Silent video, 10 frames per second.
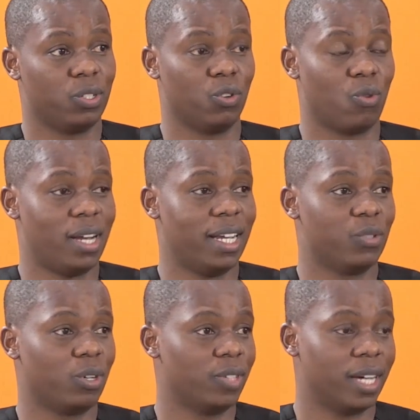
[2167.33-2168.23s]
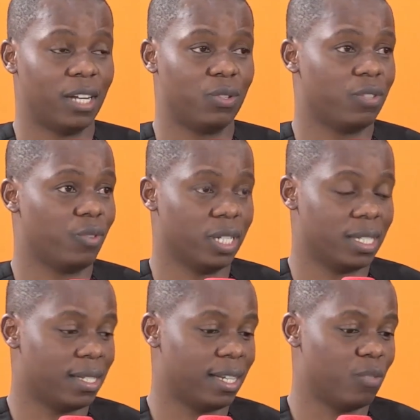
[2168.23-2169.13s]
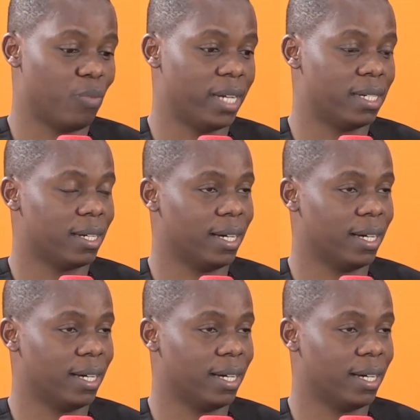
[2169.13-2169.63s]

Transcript: So Rwanda is one of the countries, for instance, that met